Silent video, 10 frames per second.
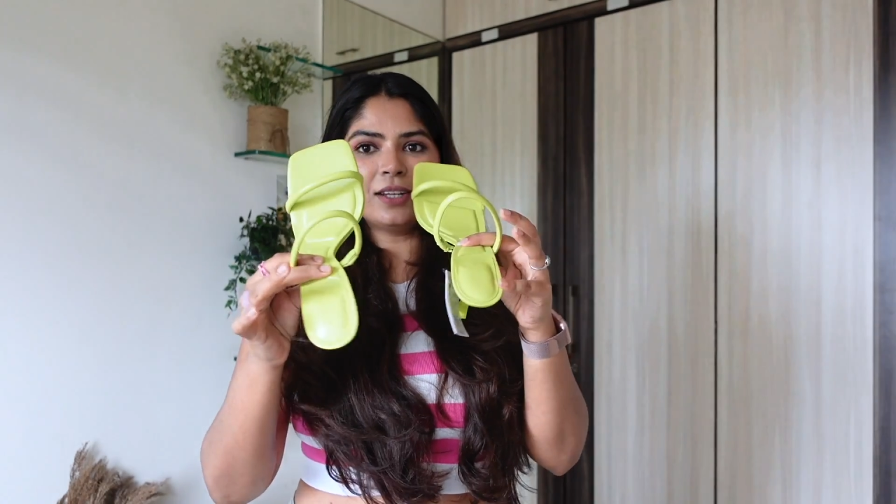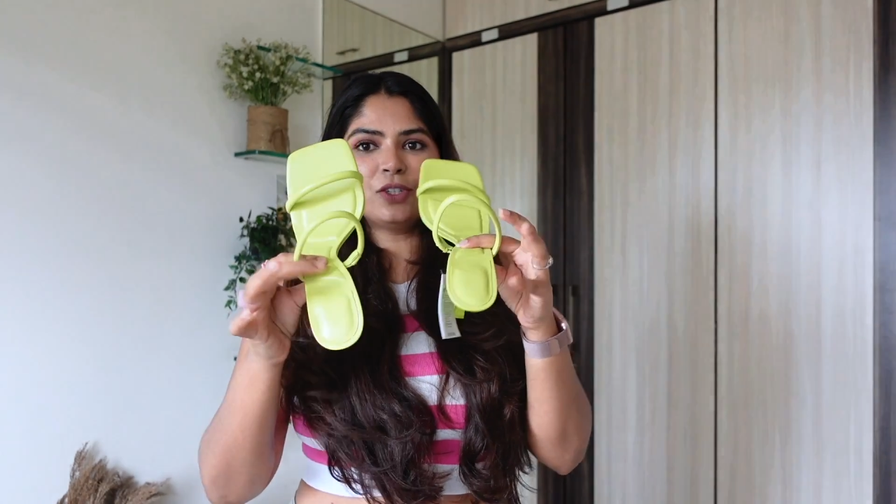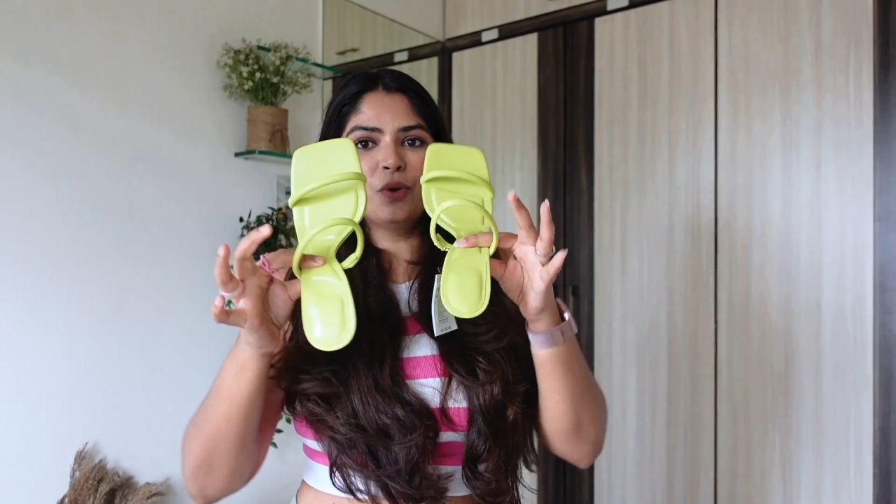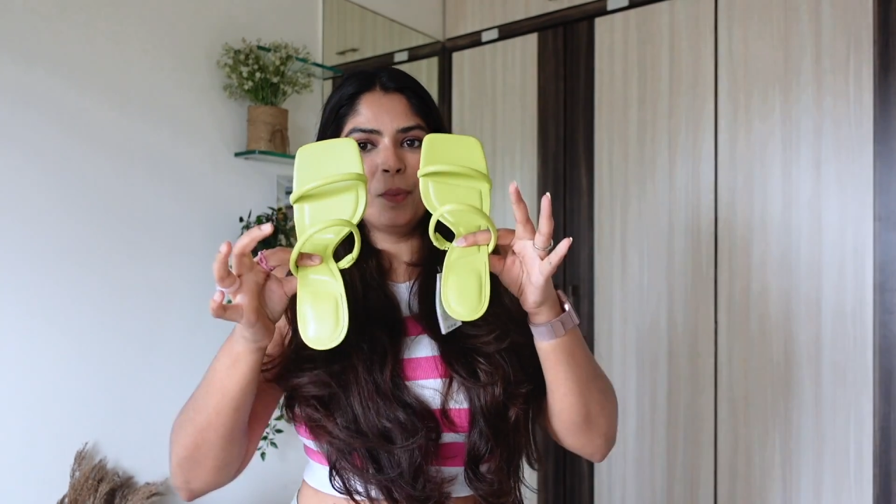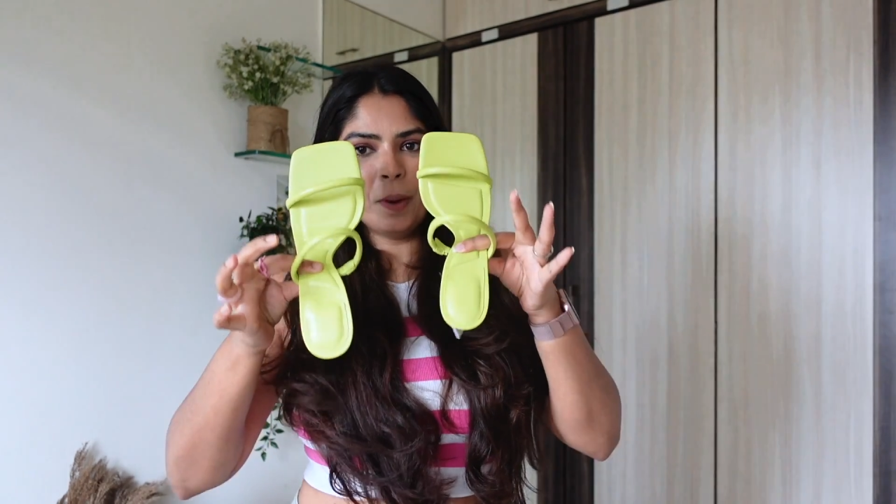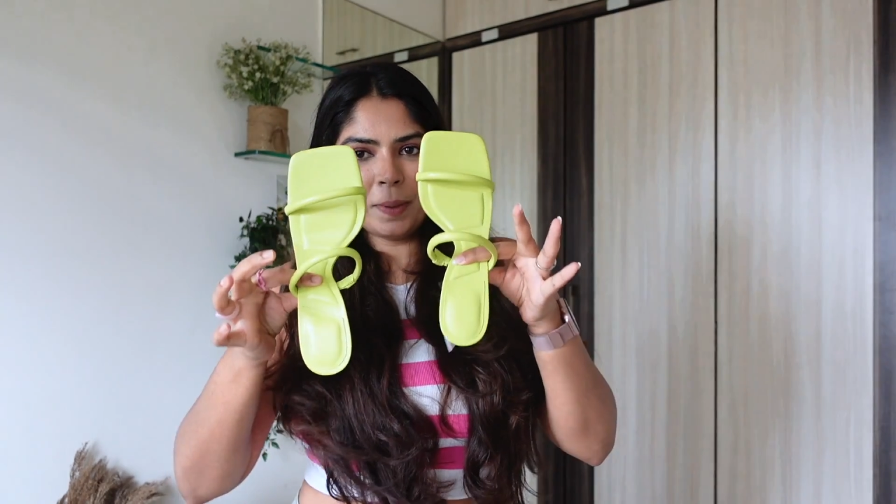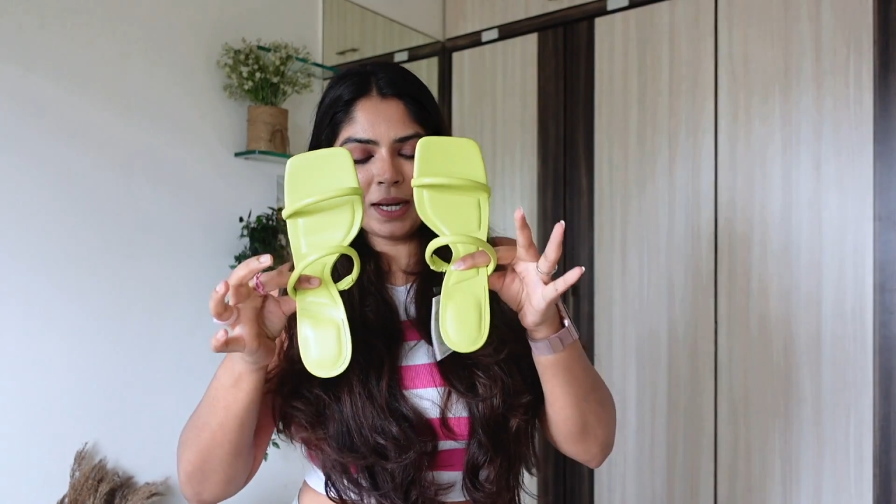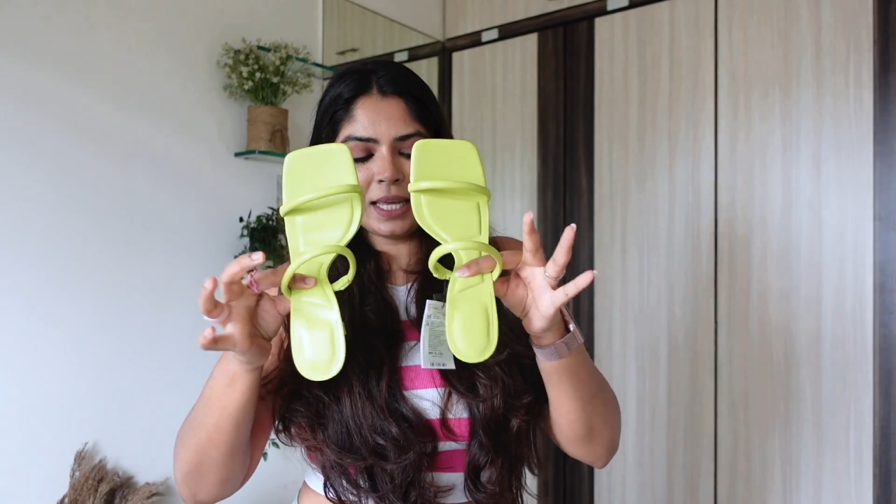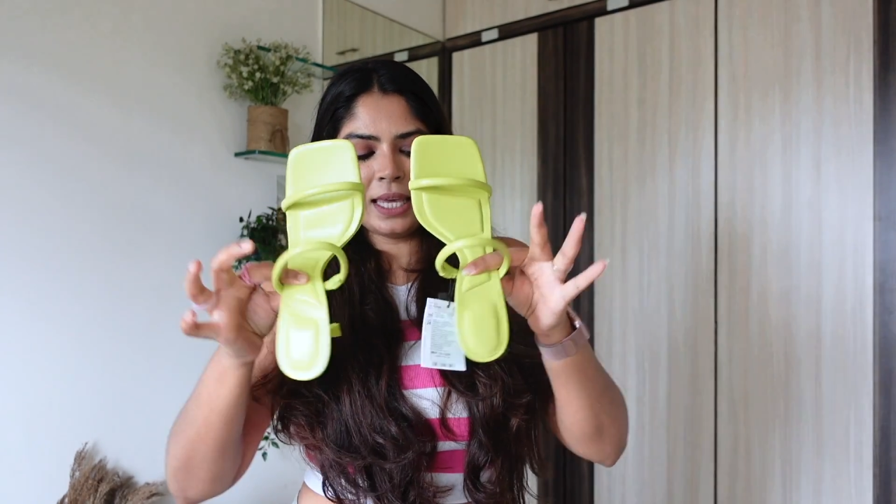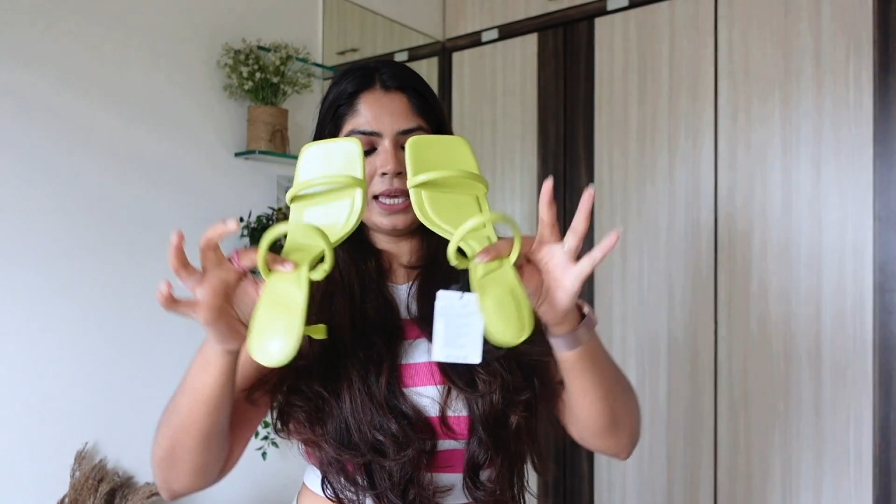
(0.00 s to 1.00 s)
super
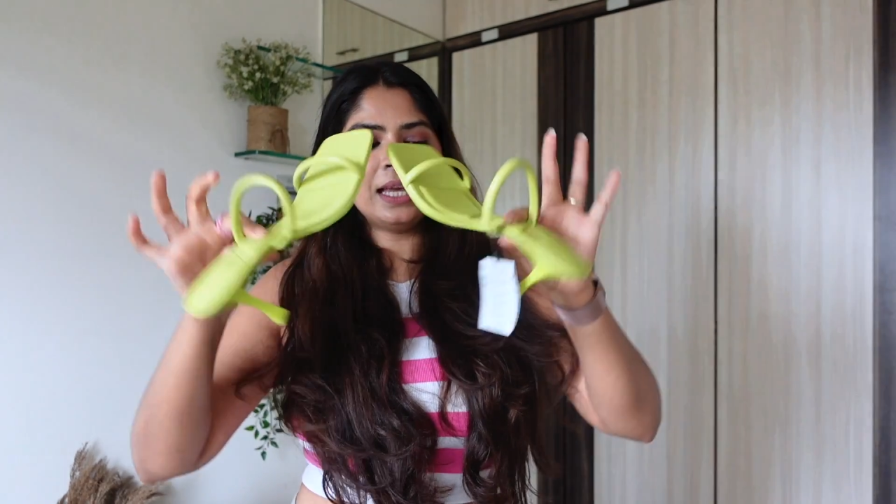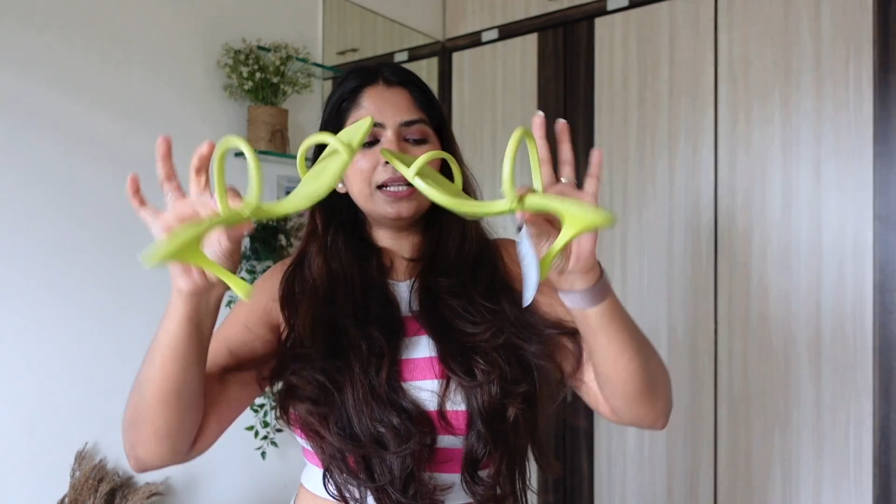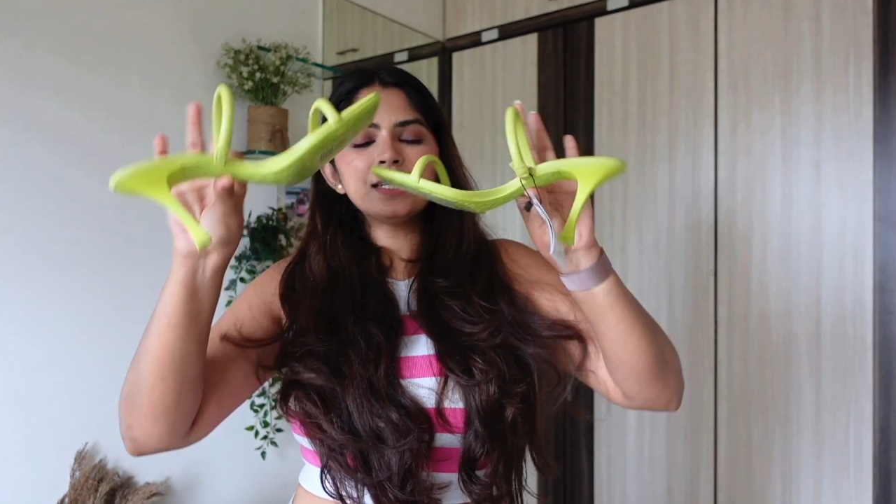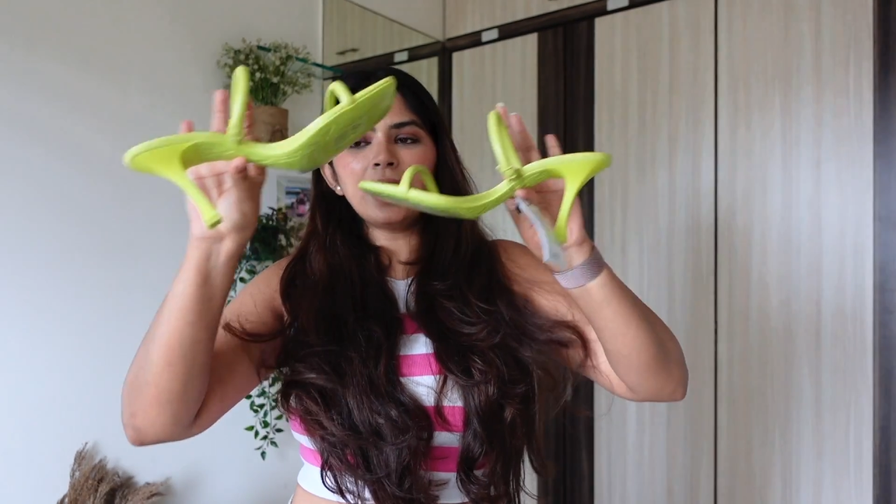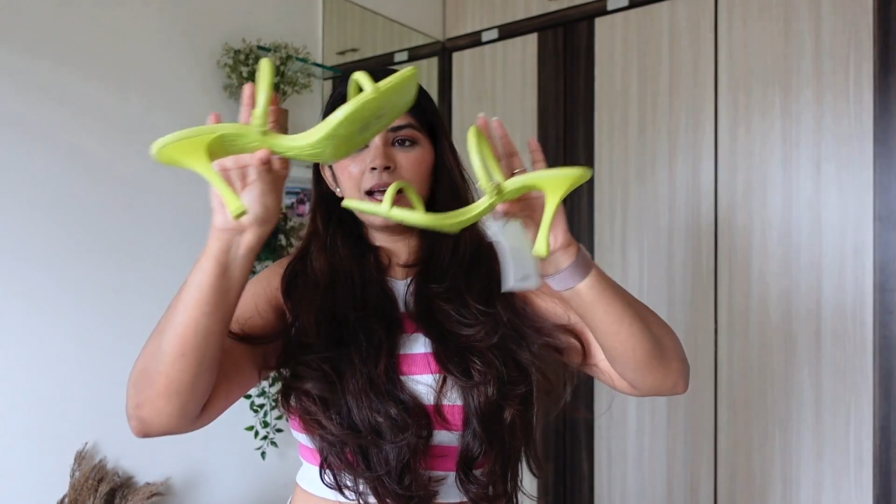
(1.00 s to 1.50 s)
pretty heels.